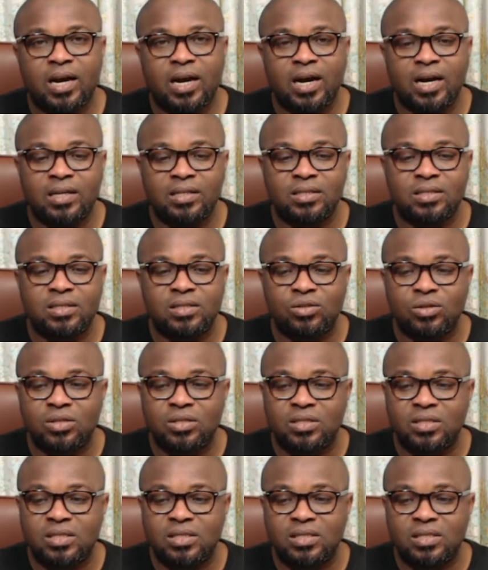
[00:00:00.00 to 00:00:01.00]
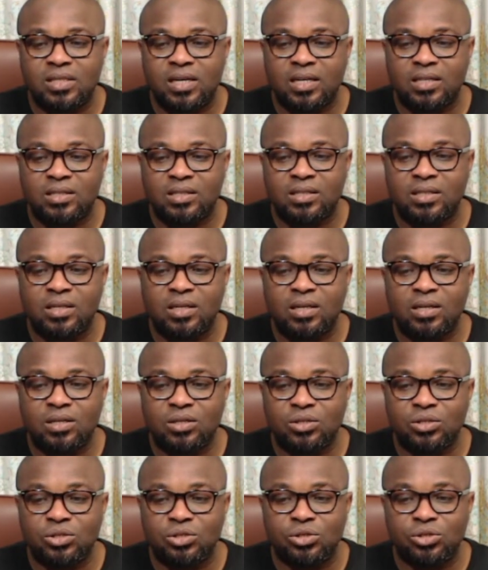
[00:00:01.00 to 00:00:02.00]
and those things that
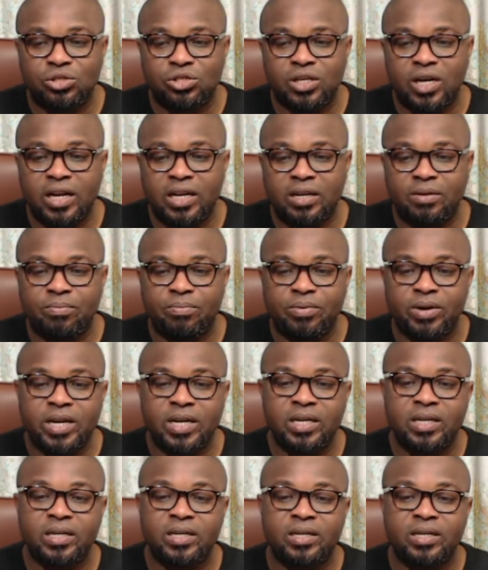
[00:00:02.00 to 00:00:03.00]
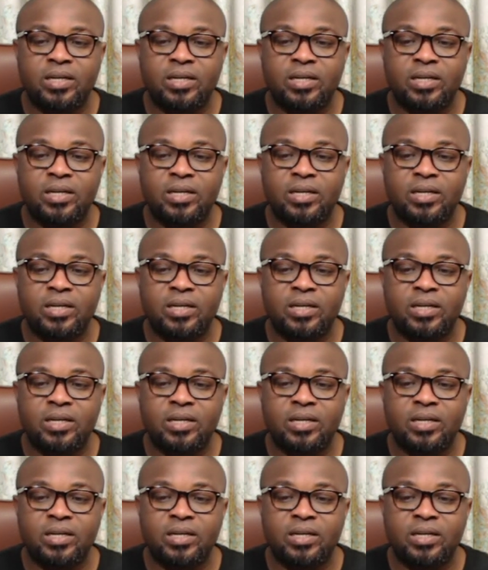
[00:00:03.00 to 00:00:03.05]
usually bring